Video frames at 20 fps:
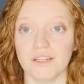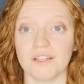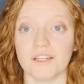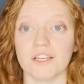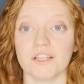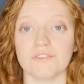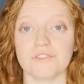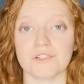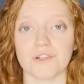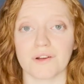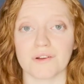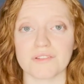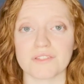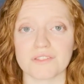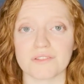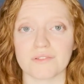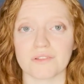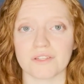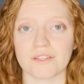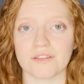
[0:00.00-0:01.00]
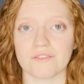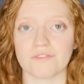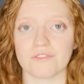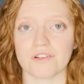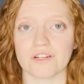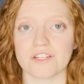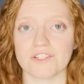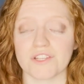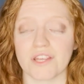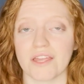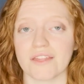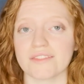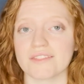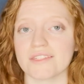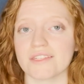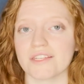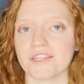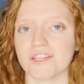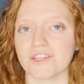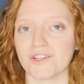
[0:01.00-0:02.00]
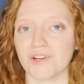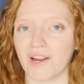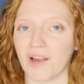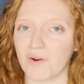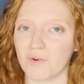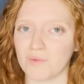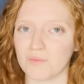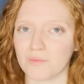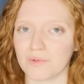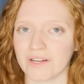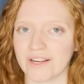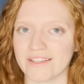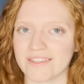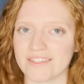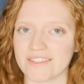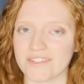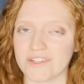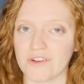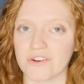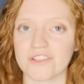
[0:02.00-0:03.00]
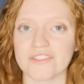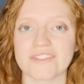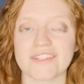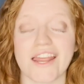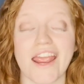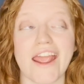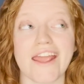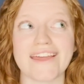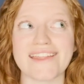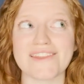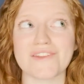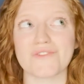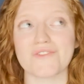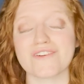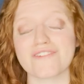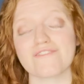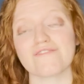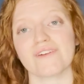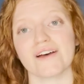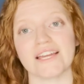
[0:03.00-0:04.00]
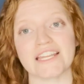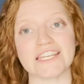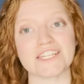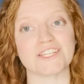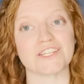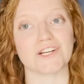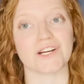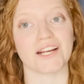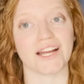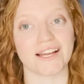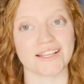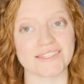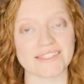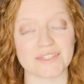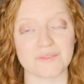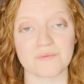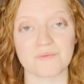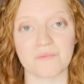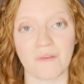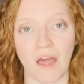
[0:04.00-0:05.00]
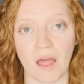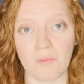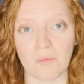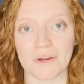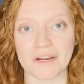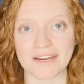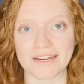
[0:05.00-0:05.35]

If you're also looking for a chance to get your own prints noticed and/or fund your custom fabric